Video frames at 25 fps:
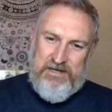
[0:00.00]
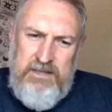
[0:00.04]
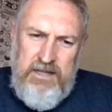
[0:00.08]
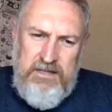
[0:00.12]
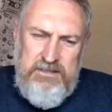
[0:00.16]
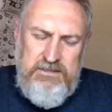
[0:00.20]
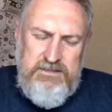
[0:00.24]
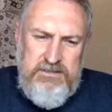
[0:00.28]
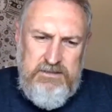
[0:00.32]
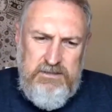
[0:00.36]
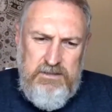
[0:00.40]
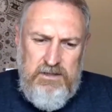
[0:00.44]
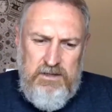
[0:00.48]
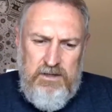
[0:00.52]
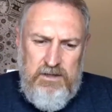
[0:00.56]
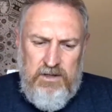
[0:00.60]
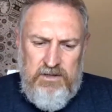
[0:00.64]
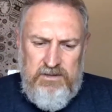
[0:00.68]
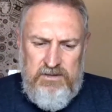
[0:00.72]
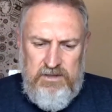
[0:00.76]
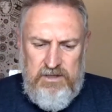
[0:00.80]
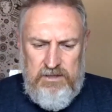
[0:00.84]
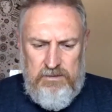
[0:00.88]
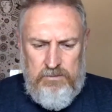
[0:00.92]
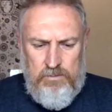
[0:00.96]
that's, I
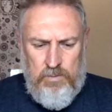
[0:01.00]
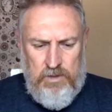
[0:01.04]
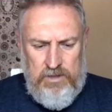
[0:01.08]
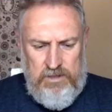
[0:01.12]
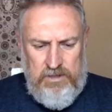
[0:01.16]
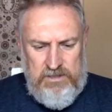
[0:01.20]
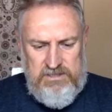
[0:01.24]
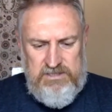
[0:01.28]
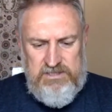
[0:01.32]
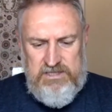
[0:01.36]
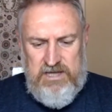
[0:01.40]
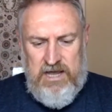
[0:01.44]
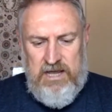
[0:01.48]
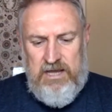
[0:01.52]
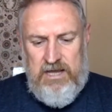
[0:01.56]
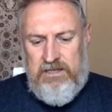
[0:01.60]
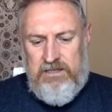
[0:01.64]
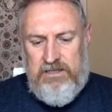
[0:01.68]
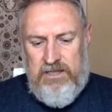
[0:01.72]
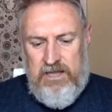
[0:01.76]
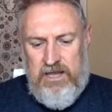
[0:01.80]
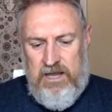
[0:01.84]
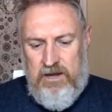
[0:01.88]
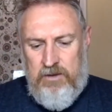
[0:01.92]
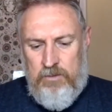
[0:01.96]
think, what you're
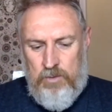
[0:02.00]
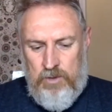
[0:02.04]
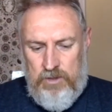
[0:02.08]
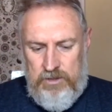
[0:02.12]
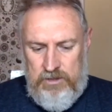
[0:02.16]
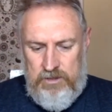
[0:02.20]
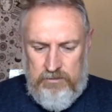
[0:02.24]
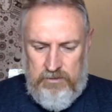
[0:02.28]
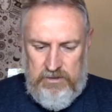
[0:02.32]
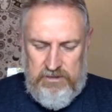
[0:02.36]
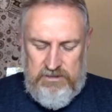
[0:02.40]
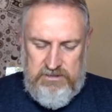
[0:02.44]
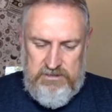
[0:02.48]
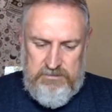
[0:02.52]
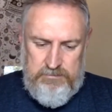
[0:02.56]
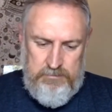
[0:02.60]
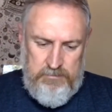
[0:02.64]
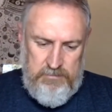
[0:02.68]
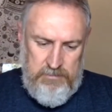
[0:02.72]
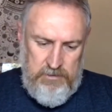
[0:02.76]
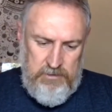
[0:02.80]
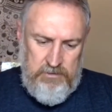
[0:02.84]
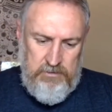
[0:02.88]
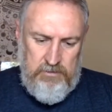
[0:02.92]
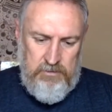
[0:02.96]
saying there, and what
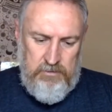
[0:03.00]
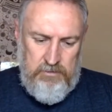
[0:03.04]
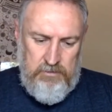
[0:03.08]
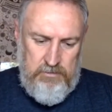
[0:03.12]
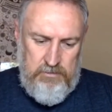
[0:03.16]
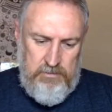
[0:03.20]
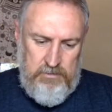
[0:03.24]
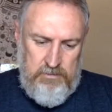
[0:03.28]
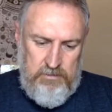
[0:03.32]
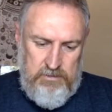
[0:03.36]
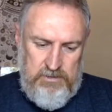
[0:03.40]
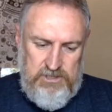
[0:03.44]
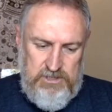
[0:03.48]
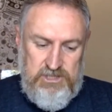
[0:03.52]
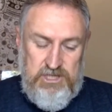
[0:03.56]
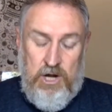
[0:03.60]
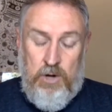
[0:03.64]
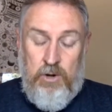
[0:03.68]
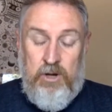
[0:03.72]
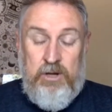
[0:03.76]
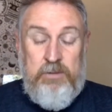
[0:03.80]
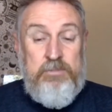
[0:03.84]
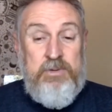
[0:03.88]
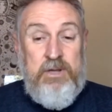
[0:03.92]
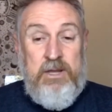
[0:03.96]
you
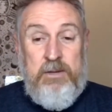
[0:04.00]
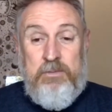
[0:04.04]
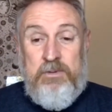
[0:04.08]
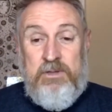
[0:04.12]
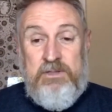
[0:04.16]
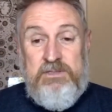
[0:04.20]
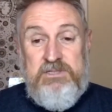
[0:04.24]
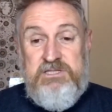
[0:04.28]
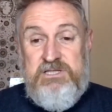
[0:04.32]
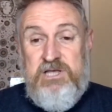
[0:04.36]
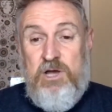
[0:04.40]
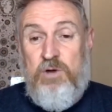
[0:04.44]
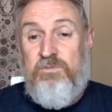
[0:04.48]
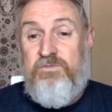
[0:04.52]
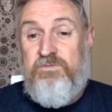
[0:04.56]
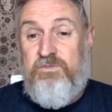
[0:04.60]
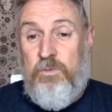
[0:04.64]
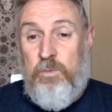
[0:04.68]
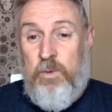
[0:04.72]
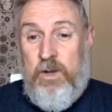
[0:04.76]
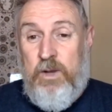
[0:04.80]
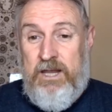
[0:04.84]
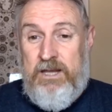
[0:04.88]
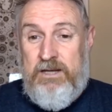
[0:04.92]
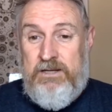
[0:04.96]
showing people, it's
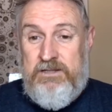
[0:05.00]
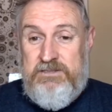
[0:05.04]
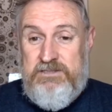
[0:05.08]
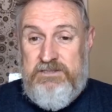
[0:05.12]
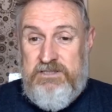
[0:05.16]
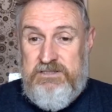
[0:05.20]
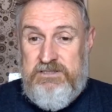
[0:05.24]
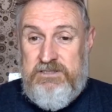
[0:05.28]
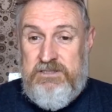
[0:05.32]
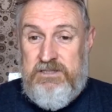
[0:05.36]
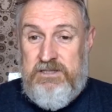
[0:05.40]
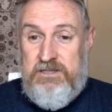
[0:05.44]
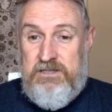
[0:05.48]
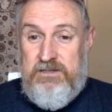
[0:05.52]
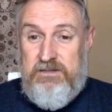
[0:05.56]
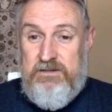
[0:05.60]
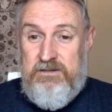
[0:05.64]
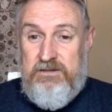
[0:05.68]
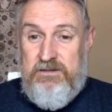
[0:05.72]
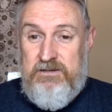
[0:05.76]
self-awareness, isn't it?